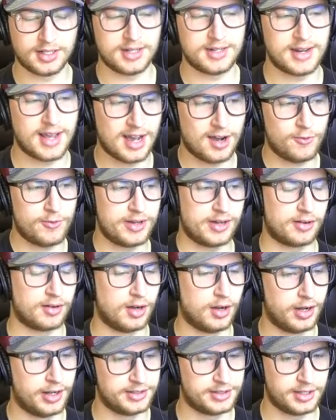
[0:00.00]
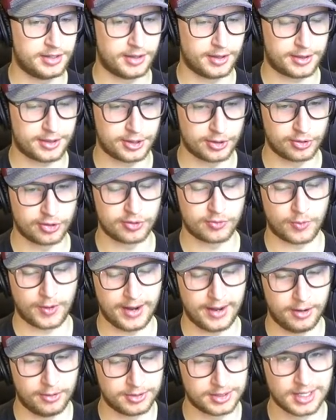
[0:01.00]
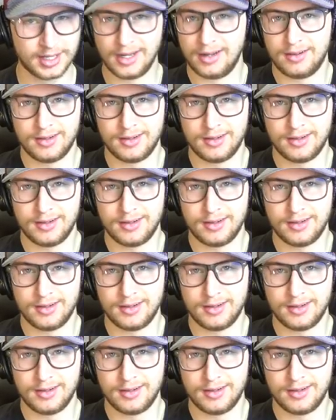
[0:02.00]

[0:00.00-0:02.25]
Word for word: and now we are on to the third round.